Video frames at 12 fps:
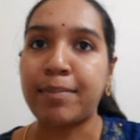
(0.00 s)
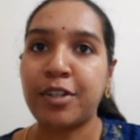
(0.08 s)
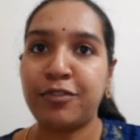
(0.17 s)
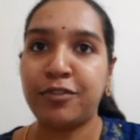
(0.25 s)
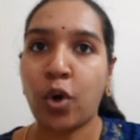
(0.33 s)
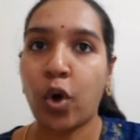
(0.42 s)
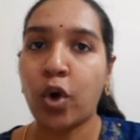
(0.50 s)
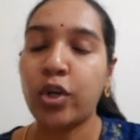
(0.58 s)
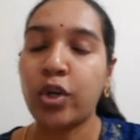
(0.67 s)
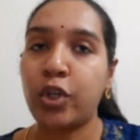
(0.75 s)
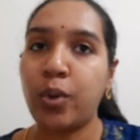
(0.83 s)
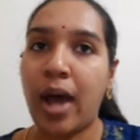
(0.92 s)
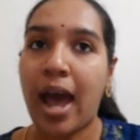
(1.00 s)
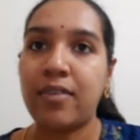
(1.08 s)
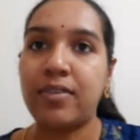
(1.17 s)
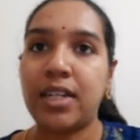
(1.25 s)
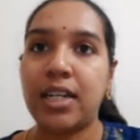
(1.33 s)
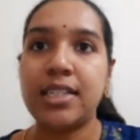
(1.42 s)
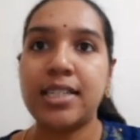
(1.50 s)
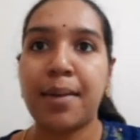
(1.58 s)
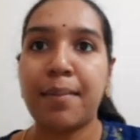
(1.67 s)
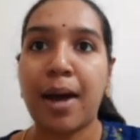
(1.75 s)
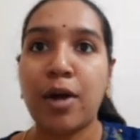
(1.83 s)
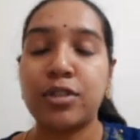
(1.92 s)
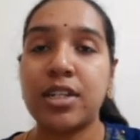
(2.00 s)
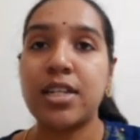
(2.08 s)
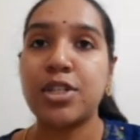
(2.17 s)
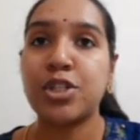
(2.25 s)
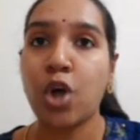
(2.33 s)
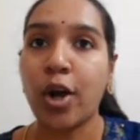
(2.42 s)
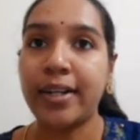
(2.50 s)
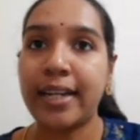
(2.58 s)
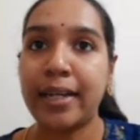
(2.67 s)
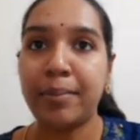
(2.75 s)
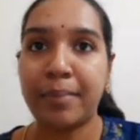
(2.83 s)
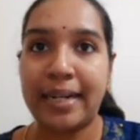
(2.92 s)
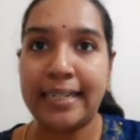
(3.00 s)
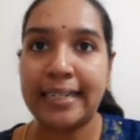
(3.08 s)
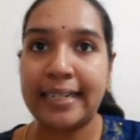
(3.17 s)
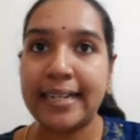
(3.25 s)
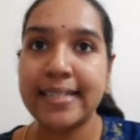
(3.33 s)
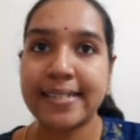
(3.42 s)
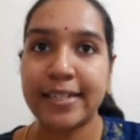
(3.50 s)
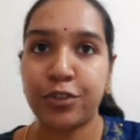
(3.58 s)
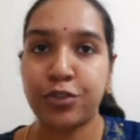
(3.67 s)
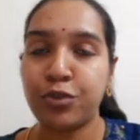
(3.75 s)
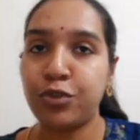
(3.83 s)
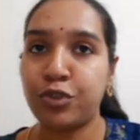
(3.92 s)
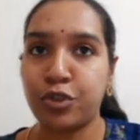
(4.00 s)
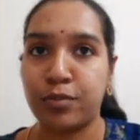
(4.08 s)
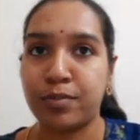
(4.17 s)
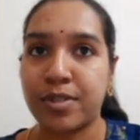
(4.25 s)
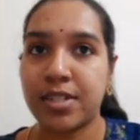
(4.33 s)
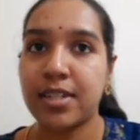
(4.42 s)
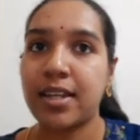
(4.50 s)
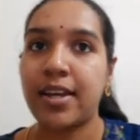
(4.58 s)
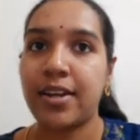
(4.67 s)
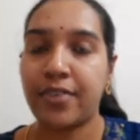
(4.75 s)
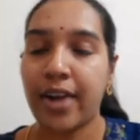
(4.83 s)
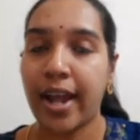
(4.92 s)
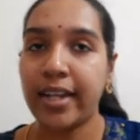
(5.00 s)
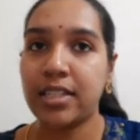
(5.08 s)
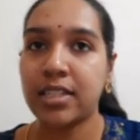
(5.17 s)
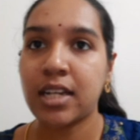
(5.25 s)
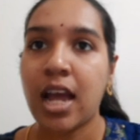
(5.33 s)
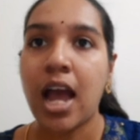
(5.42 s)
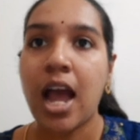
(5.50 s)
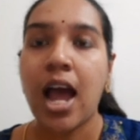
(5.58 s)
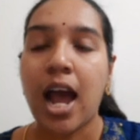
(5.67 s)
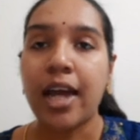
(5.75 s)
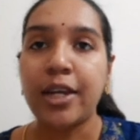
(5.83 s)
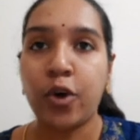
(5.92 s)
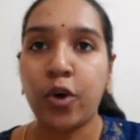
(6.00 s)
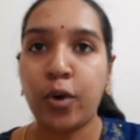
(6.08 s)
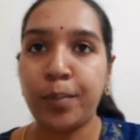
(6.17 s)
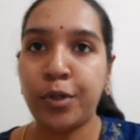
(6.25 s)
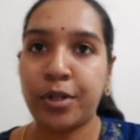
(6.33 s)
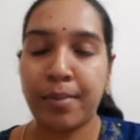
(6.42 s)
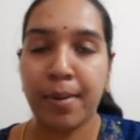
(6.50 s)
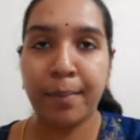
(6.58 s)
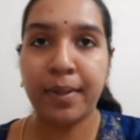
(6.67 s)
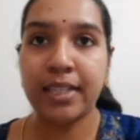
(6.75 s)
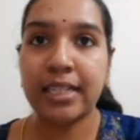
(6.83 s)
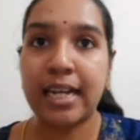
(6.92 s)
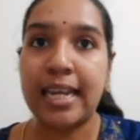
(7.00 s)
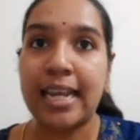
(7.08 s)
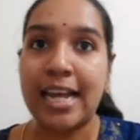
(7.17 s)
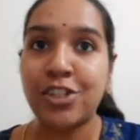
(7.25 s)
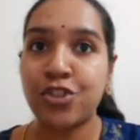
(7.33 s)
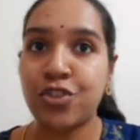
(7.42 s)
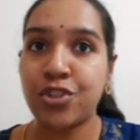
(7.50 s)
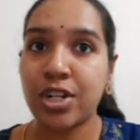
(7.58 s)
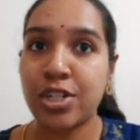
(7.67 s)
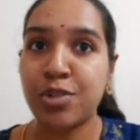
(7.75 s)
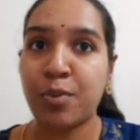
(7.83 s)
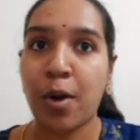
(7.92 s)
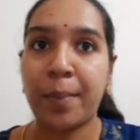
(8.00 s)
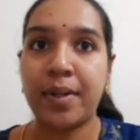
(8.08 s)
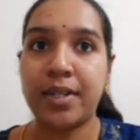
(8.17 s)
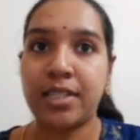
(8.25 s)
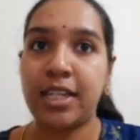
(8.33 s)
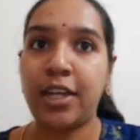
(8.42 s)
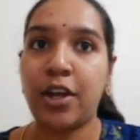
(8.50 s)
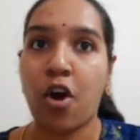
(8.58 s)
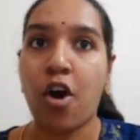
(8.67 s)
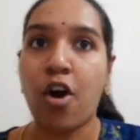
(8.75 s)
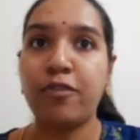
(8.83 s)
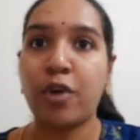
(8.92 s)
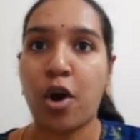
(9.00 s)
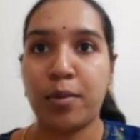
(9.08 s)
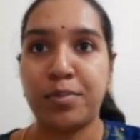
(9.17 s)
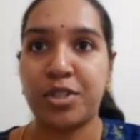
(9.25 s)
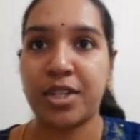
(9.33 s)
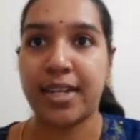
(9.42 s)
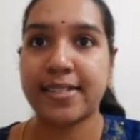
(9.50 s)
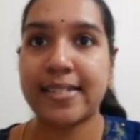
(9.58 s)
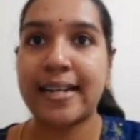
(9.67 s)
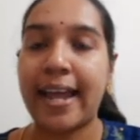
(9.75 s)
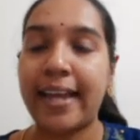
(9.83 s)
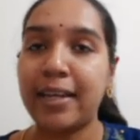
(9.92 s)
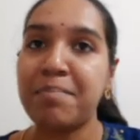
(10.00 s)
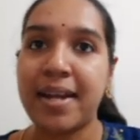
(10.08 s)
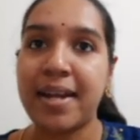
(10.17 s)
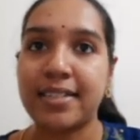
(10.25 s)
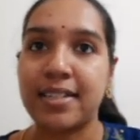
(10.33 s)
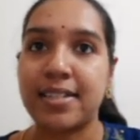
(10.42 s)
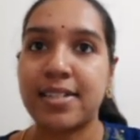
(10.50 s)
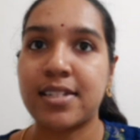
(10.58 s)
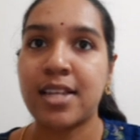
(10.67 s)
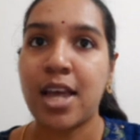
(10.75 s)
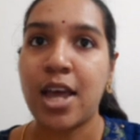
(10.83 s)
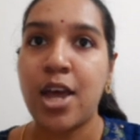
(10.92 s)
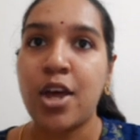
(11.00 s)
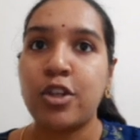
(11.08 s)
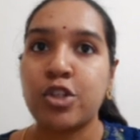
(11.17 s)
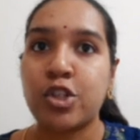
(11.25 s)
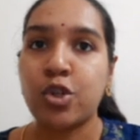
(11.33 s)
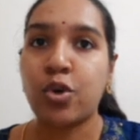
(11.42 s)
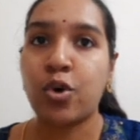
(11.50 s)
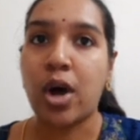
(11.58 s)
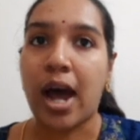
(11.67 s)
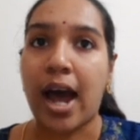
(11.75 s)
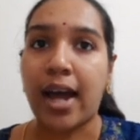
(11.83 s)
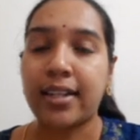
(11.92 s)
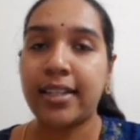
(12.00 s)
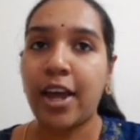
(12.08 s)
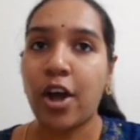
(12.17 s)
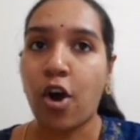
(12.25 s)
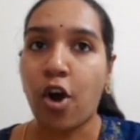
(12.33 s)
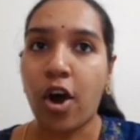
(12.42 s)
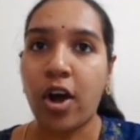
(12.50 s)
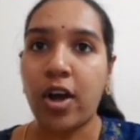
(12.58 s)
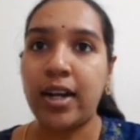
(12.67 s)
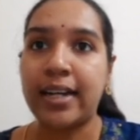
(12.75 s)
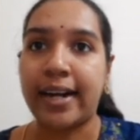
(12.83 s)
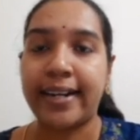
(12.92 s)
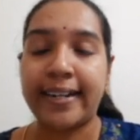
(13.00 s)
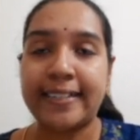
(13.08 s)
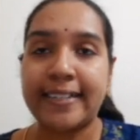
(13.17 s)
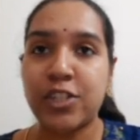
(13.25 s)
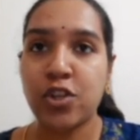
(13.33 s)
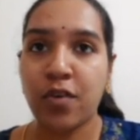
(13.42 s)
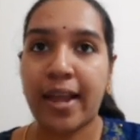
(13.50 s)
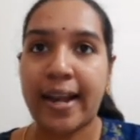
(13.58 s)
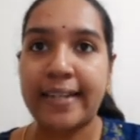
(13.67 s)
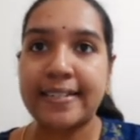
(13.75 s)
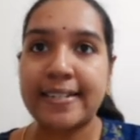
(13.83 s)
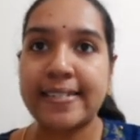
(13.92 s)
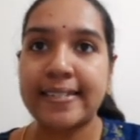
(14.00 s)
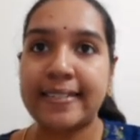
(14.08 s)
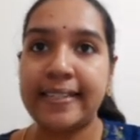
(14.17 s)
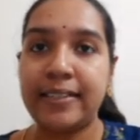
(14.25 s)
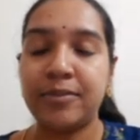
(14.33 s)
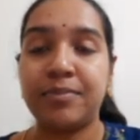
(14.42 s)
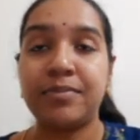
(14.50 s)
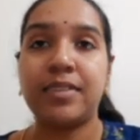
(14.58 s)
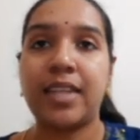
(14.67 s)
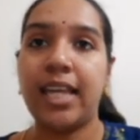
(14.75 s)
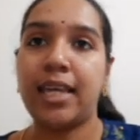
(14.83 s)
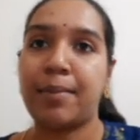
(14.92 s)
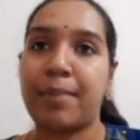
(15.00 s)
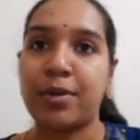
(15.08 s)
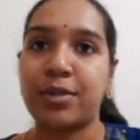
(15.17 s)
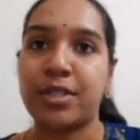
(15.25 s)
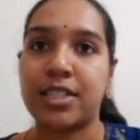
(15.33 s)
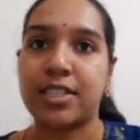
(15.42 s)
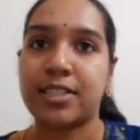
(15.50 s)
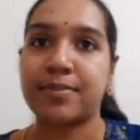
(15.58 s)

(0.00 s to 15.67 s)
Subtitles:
4, you have learnt about sorting materials into groups, right? I hope you remember the lustrous property of objects like metals. So, are they all conductors of electricity? Think about it.